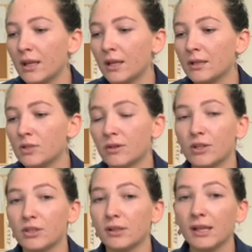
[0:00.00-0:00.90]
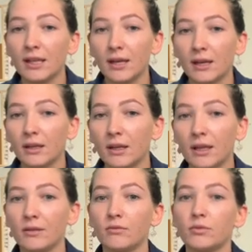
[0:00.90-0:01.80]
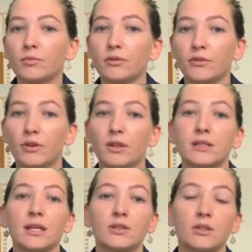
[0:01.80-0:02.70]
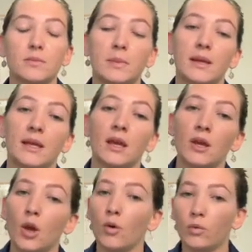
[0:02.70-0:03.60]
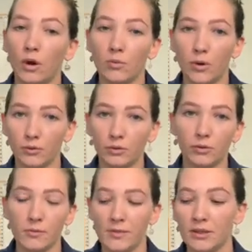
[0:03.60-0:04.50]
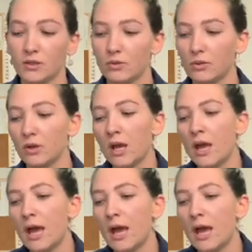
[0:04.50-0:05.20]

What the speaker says: a structured leader, he would prefer the teacher to be a role model or a mentor.